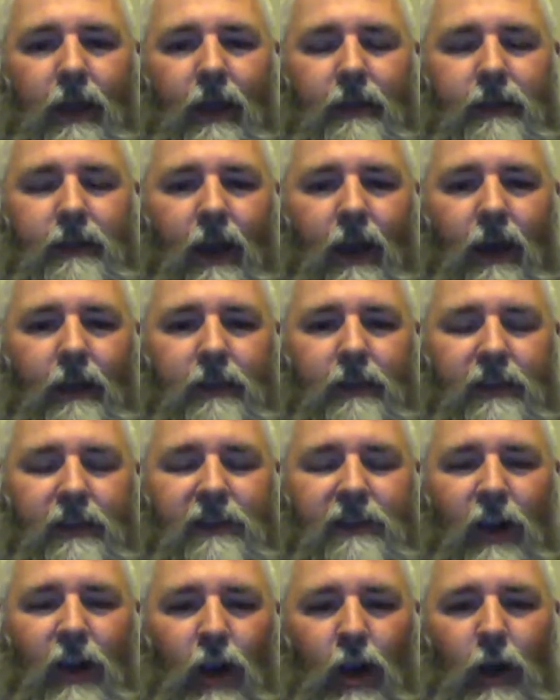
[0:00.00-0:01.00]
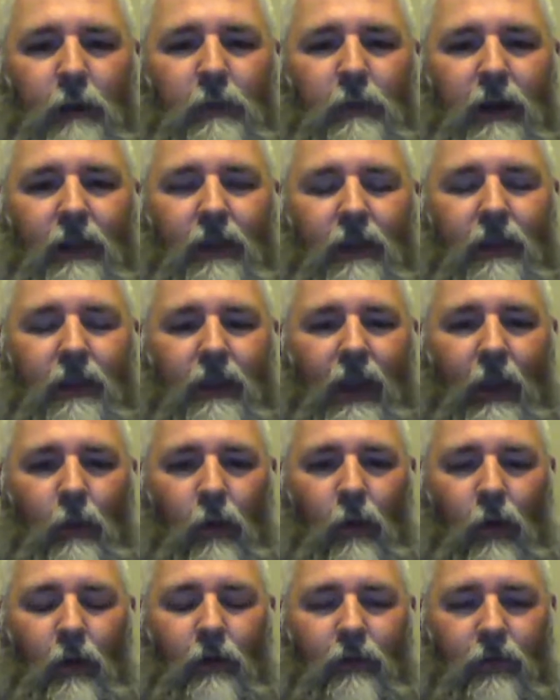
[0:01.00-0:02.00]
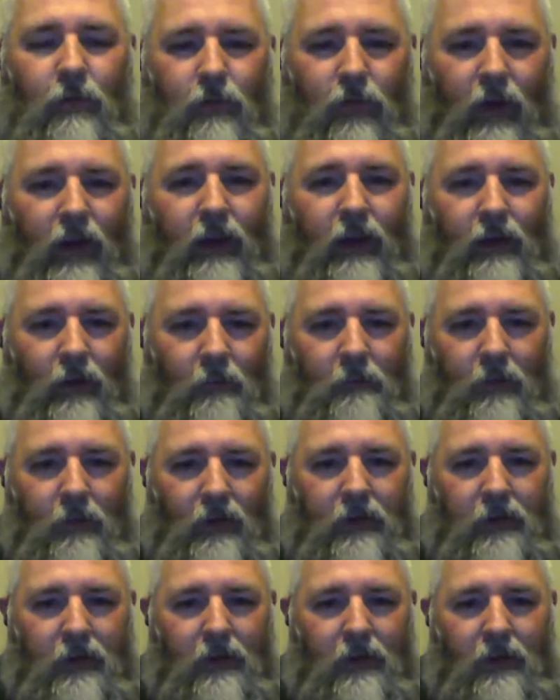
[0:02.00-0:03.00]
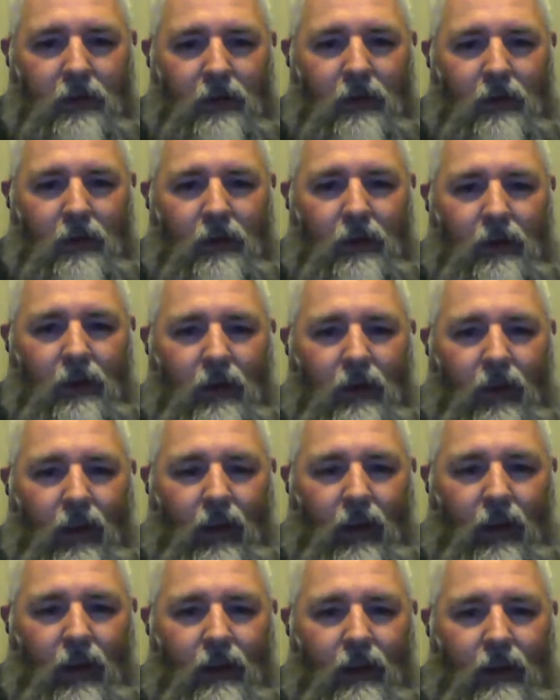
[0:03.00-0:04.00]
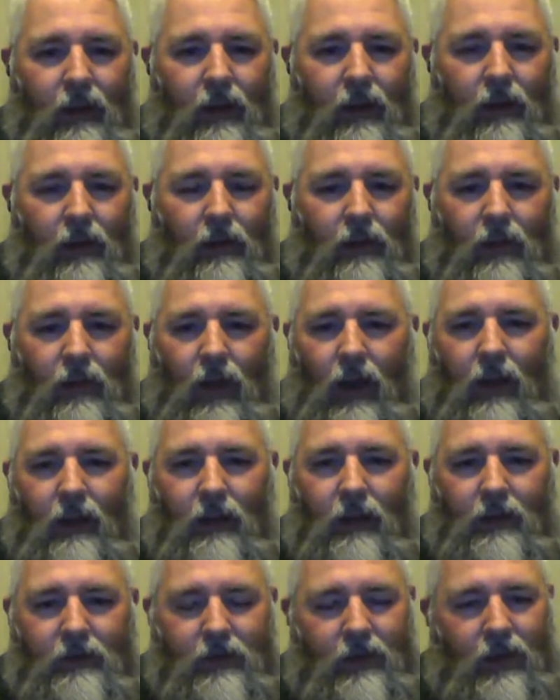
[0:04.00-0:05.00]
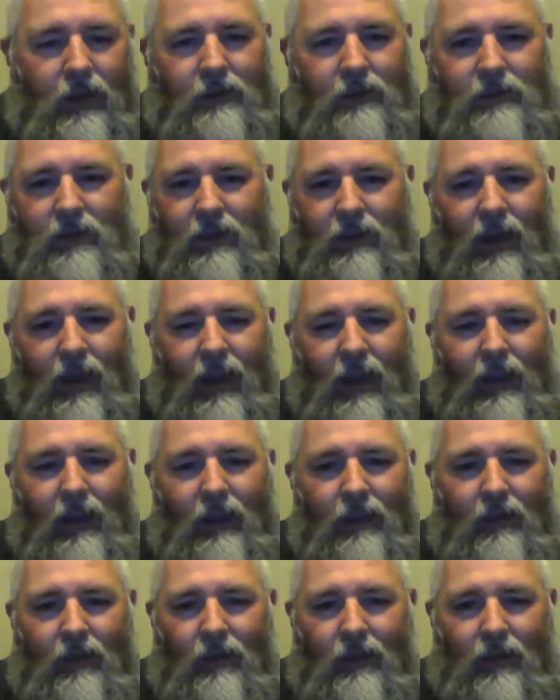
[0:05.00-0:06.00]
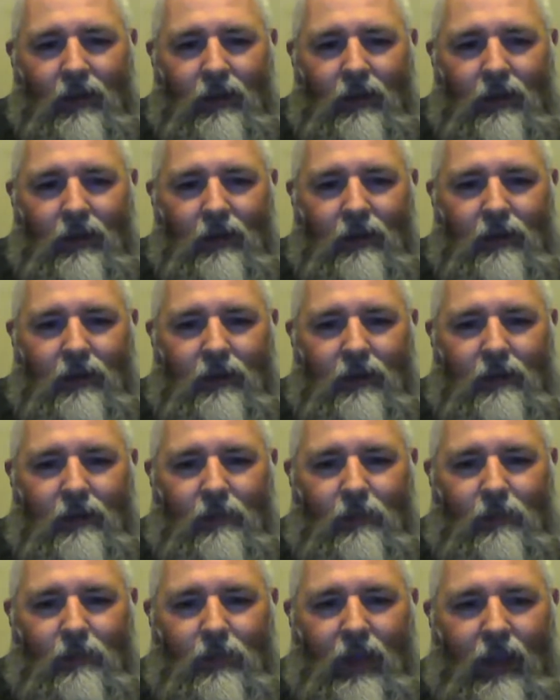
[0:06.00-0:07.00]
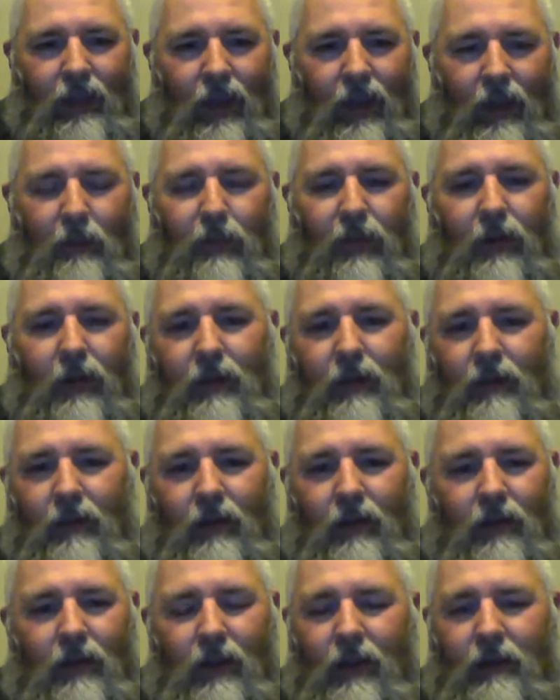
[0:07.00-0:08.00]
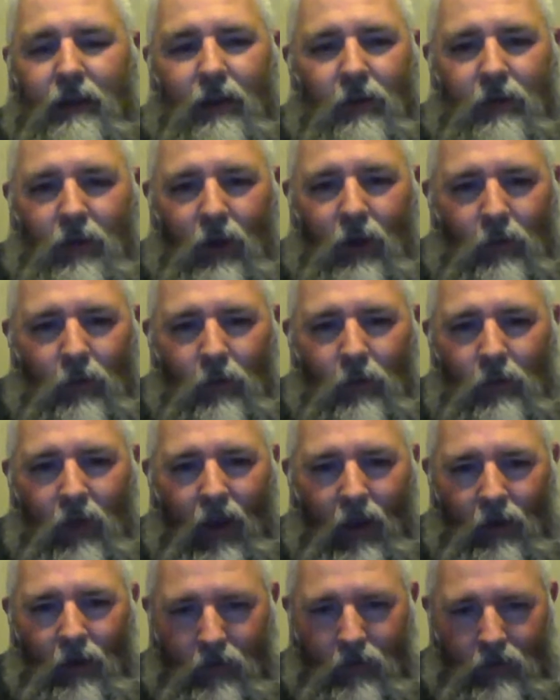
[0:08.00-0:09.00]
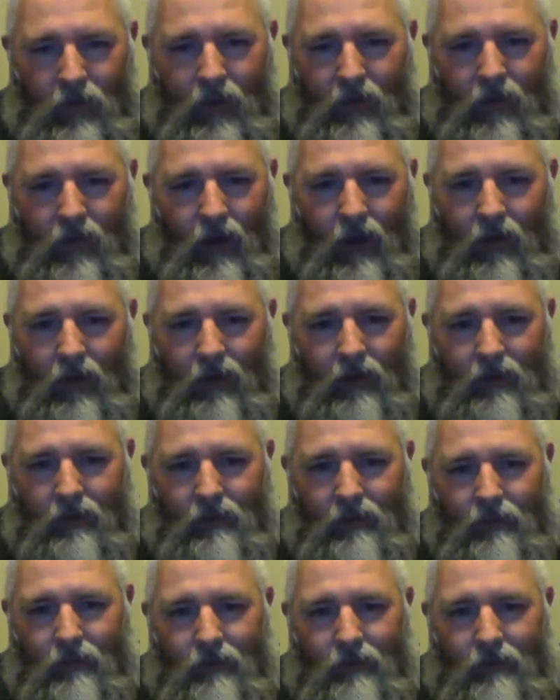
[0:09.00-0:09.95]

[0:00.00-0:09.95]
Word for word: That's how determined they want freedom, and a lot of these kids today, they got it pretty good, and they don't know how good they got it.